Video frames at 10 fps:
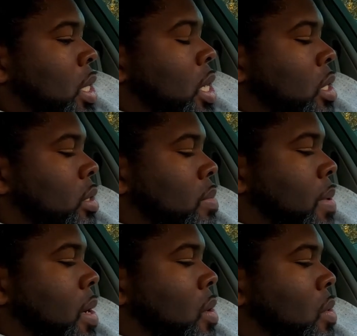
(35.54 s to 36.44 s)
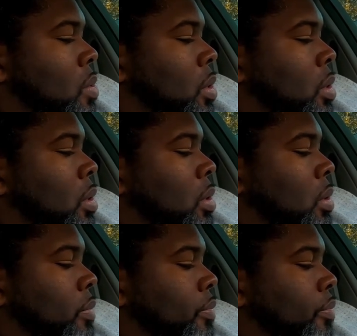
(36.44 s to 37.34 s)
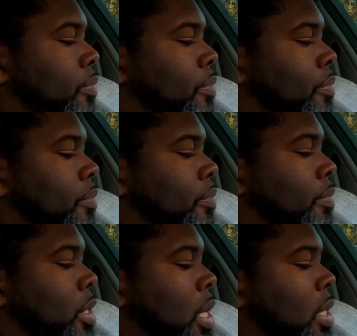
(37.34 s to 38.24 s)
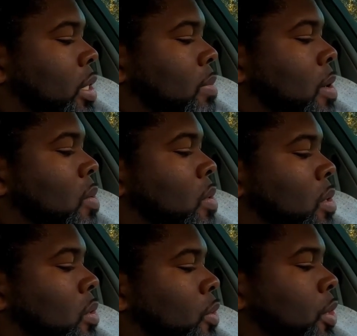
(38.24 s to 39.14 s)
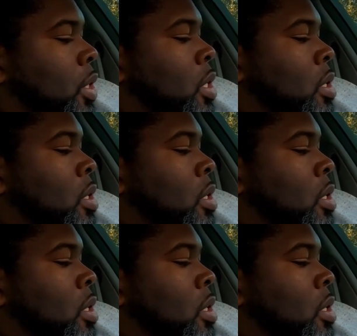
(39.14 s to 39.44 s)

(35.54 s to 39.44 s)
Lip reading: It is about, I think it's about one of those